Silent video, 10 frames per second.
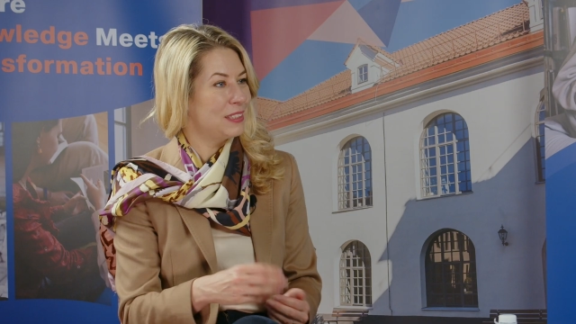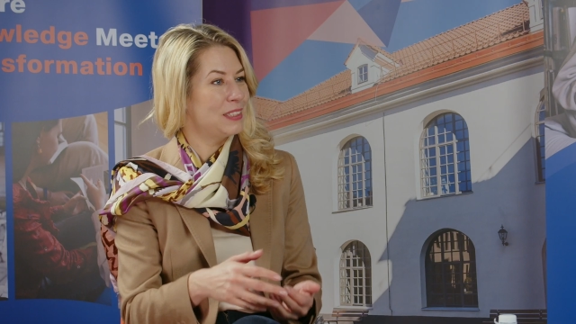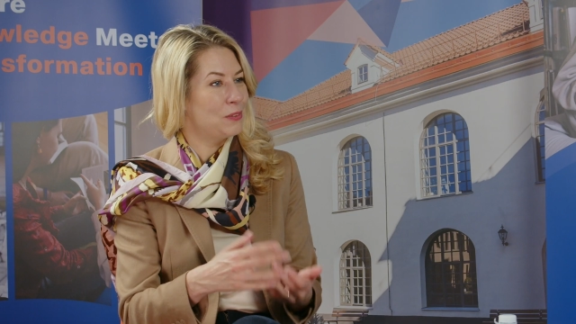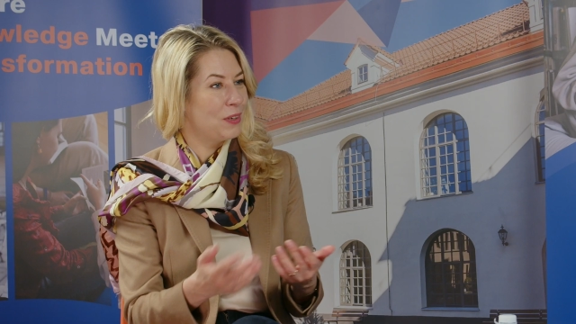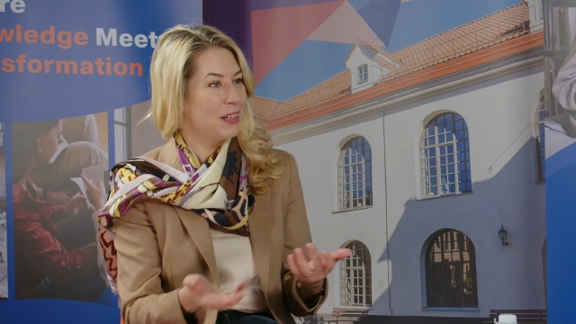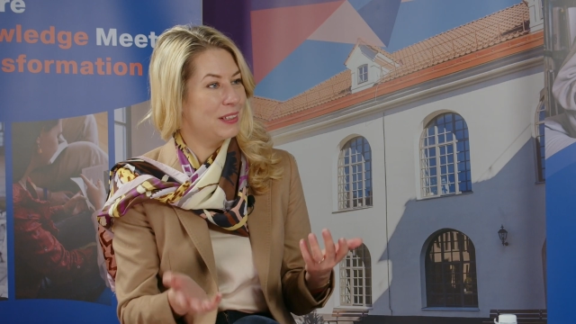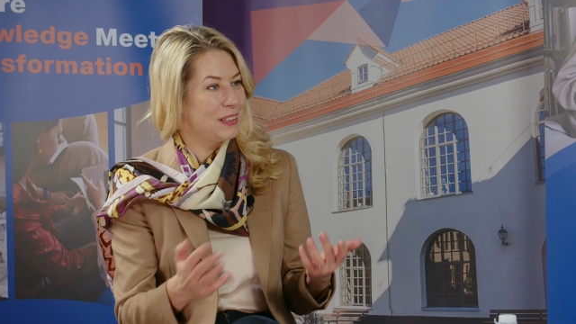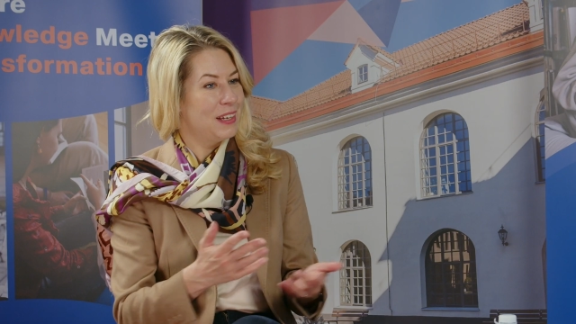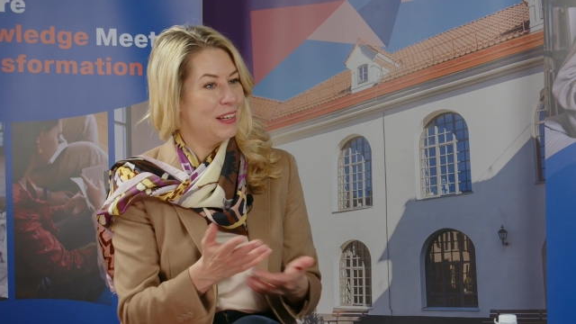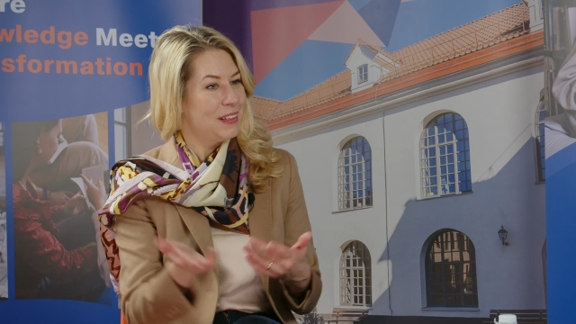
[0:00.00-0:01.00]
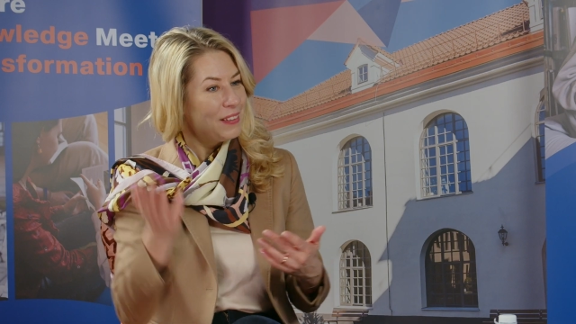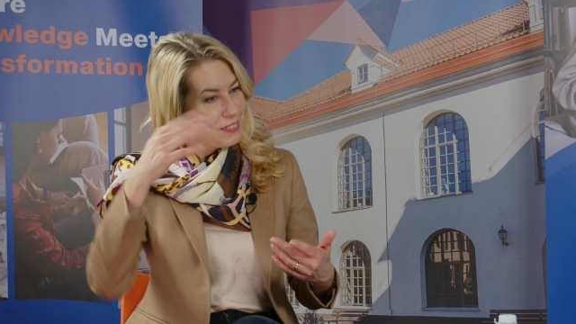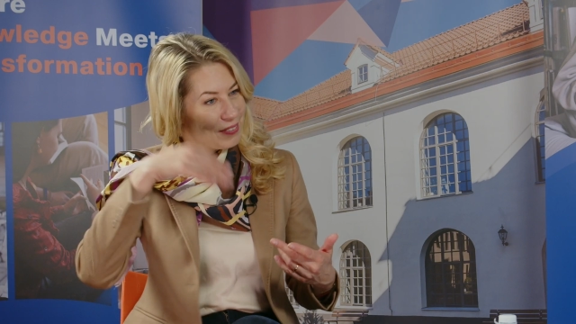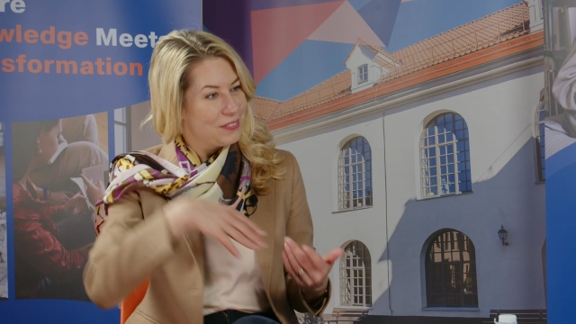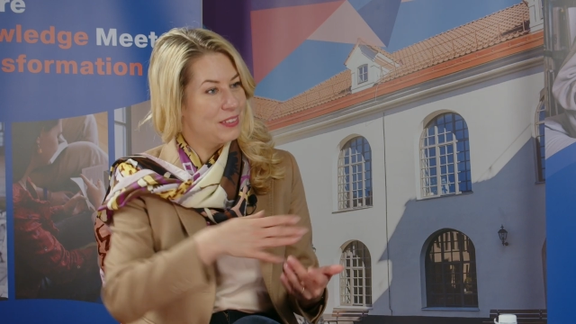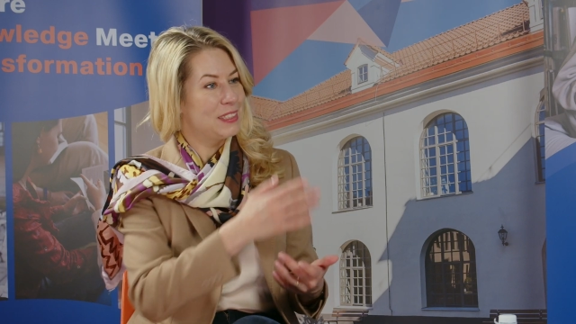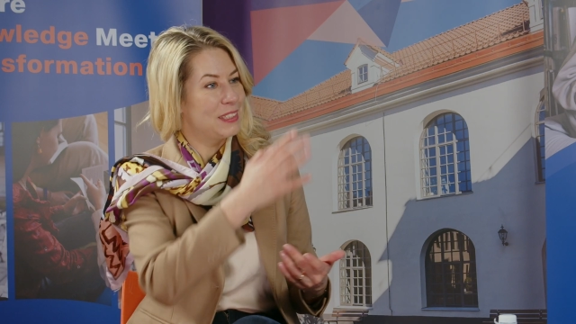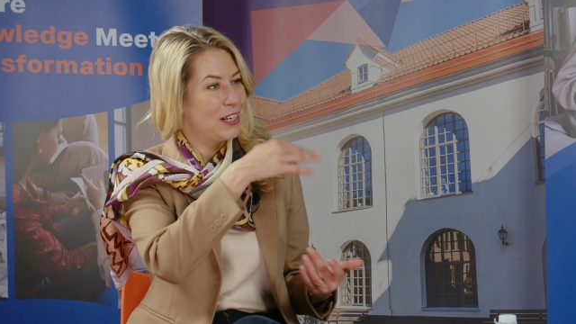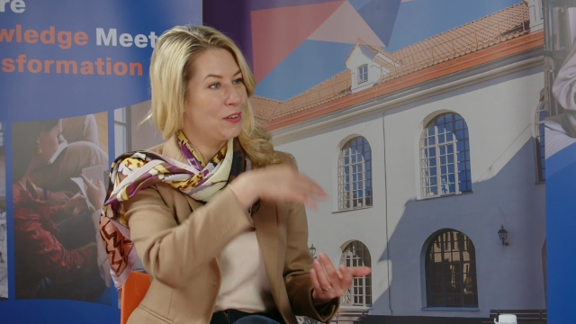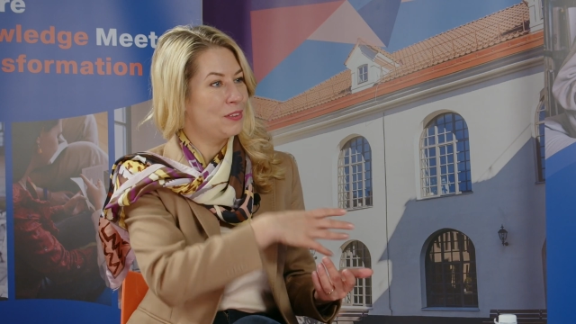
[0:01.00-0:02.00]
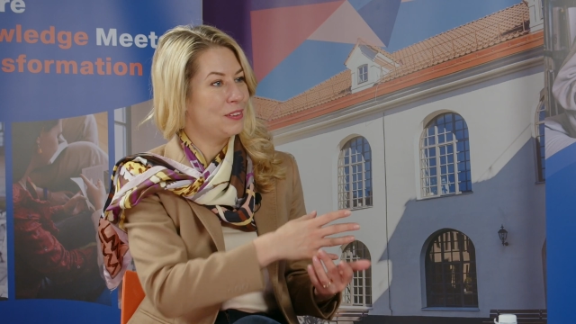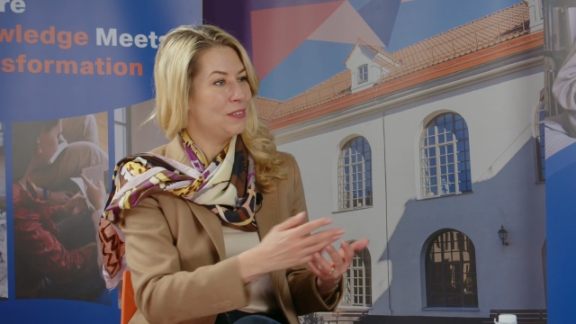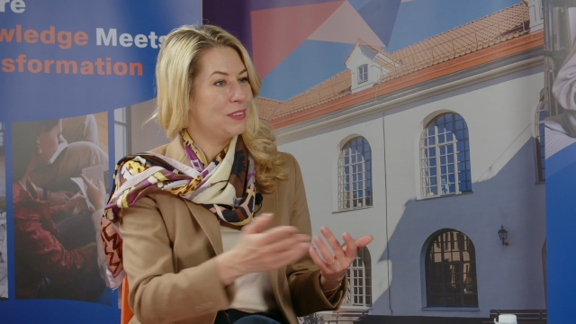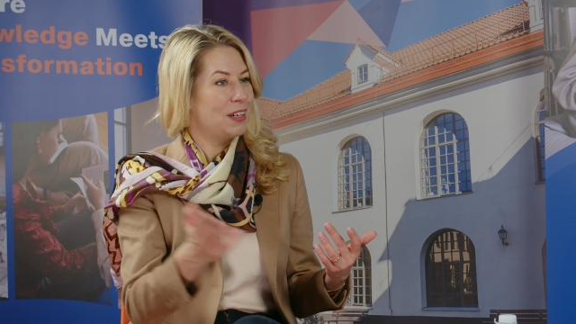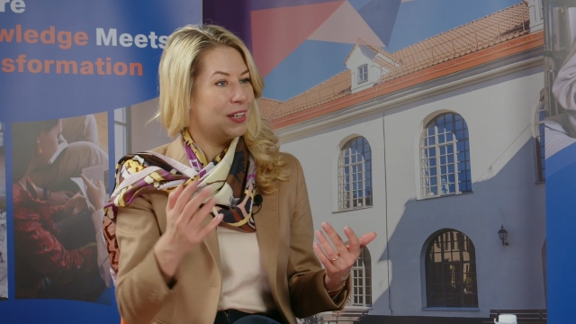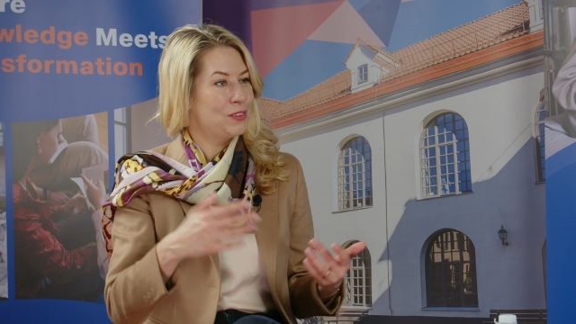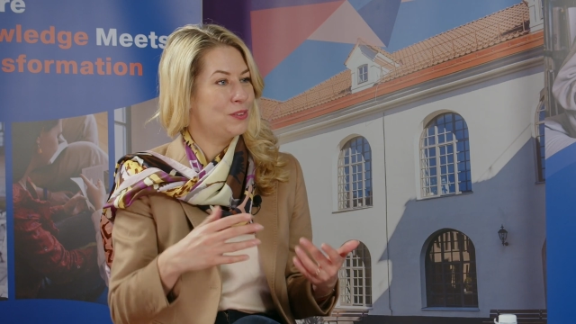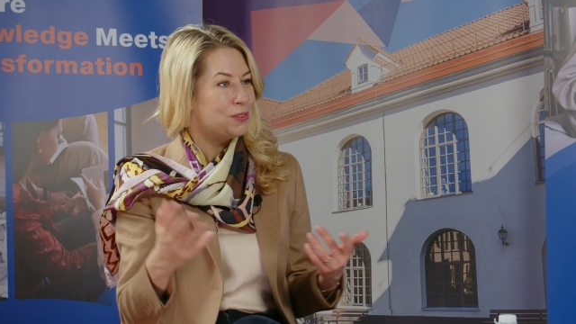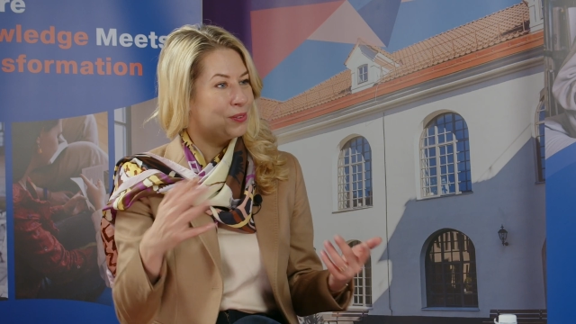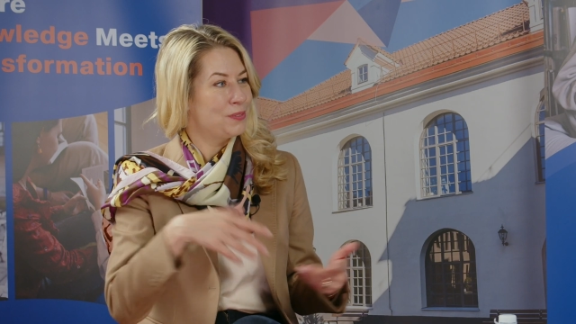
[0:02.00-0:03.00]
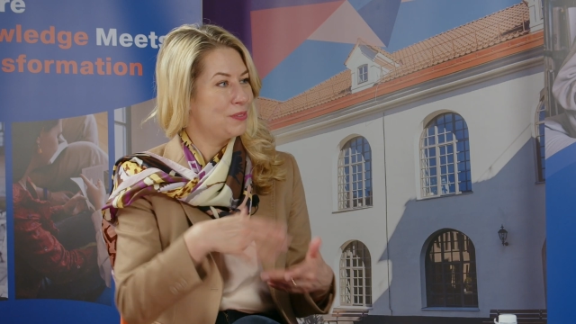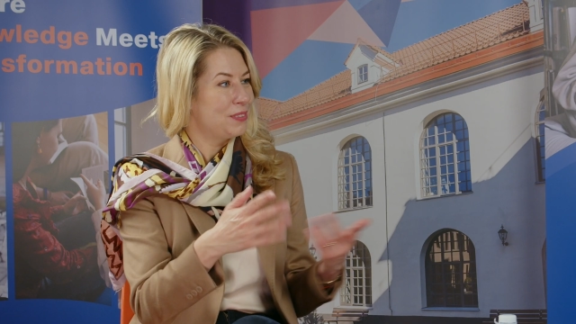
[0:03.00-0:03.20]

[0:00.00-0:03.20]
is how to try to